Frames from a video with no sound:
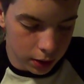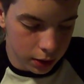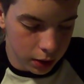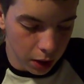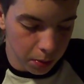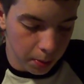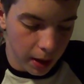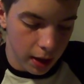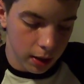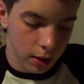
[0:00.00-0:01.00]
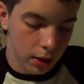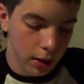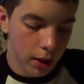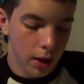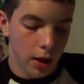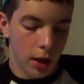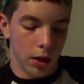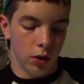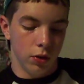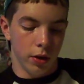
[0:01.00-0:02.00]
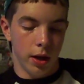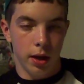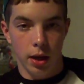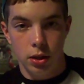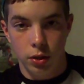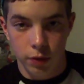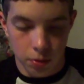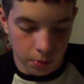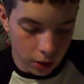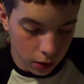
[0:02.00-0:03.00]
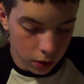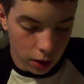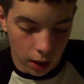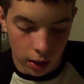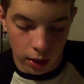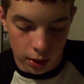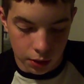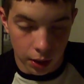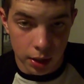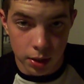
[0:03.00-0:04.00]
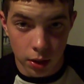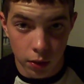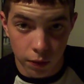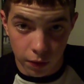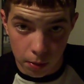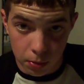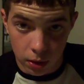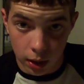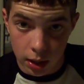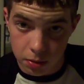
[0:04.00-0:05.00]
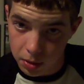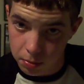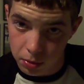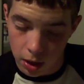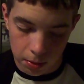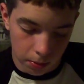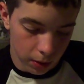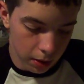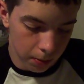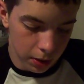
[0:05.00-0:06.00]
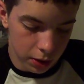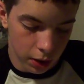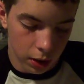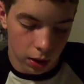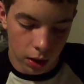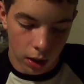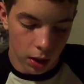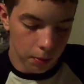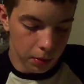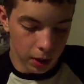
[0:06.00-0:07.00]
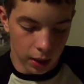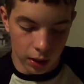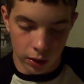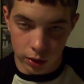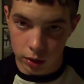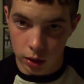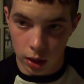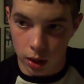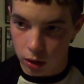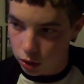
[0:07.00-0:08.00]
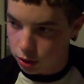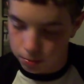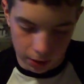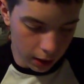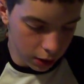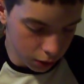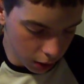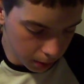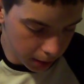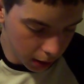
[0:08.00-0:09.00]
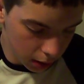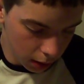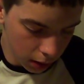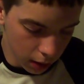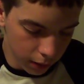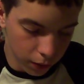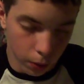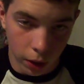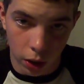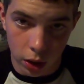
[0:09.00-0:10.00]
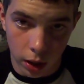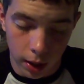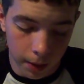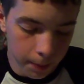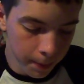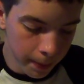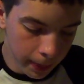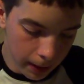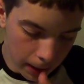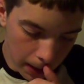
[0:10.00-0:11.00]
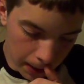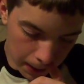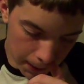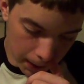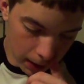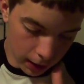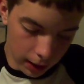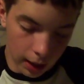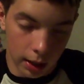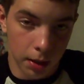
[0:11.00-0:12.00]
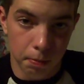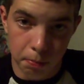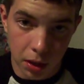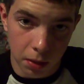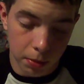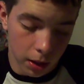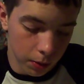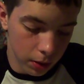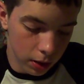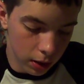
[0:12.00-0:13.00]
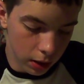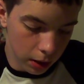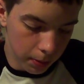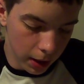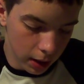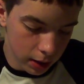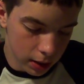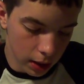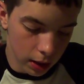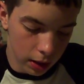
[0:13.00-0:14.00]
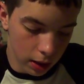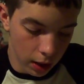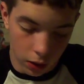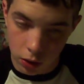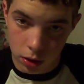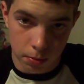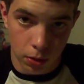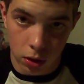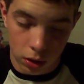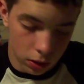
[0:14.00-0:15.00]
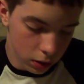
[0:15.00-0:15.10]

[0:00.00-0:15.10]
Jeremy Maclin had a great catch over the middle, and as you guys know, fumbling has been a problem with him this year, but he had an awesome catch right about the 4-yard line. Got hit big by one of the D-backs and held onto the ball.